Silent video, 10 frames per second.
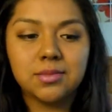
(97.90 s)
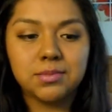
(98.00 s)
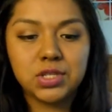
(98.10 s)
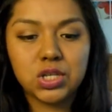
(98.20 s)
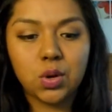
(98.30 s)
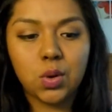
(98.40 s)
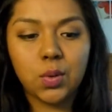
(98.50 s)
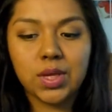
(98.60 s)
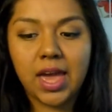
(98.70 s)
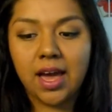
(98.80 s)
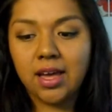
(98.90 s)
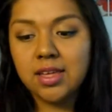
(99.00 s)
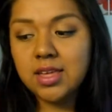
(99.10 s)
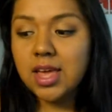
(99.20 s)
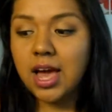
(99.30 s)
So yeah,
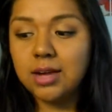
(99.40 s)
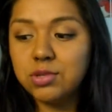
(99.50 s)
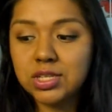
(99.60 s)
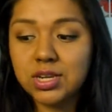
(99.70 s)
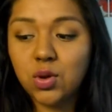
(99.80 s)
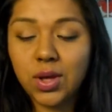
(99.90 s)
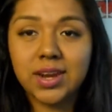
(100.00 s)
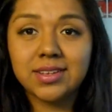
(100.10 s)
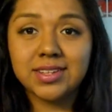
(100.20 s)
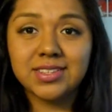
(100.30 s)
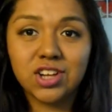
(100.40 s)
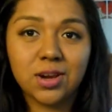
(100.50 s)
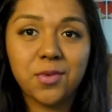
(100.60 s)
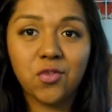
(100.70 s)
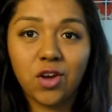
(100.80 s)
I'm just gonna go ahead and get
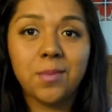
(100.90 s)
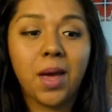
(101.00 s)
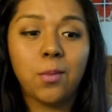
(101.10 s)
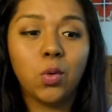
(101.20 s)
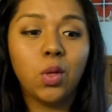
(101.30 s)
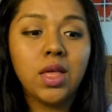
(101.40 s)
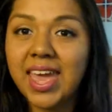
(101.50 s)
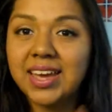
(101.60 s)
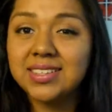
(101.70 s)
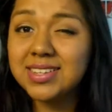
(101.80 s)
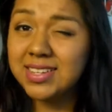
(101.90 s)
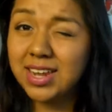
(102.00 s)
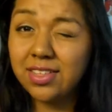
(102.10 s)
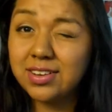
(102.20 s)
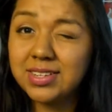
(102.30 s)
started before I babble. And
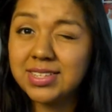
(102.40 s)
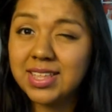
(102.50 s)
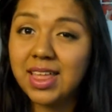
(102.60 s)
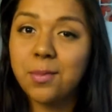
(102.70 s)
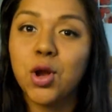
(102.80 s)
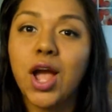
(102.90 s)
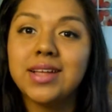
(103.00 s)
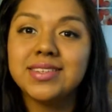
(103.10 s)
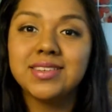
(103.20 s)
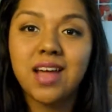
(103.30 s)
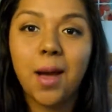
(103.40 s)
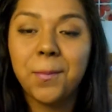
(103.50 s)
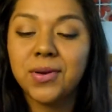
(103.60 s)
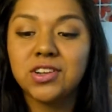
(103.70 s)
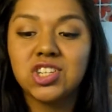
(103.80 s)
another disclaimer, I did
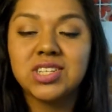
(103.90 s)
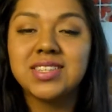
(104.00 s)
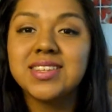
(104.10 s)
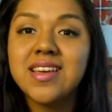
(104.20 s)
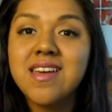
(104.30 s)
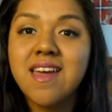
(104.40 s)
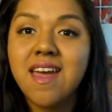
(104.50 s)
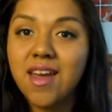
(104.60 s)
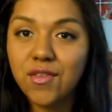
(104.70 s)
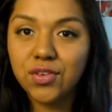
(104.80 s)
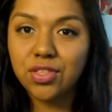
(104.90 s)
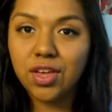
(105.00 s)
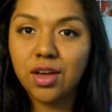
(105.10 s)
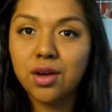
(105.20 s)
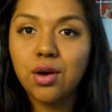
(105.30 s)
not purchase
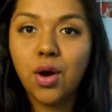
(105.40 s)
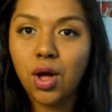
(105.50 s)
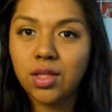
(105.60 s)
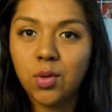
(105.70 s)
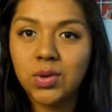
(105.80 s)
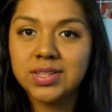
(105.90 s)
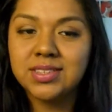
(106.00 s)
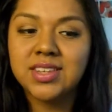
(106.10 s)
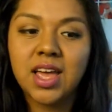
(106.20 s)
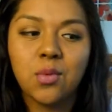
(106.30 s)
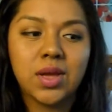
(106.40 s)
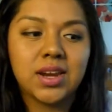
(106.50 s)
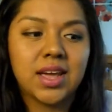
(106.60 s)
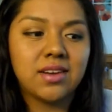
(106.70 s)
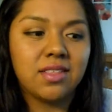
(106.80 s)
everything all at once. I
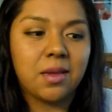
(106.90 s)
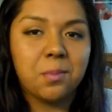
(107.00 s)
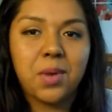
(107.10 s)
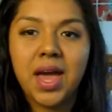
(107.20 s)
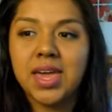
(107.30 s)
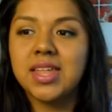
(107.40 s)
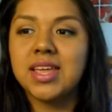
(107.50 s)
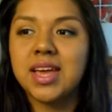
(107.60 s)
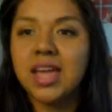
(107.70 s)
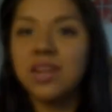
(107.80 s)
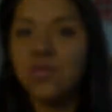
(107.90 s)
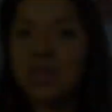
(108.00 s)
went kind of like buying and kind of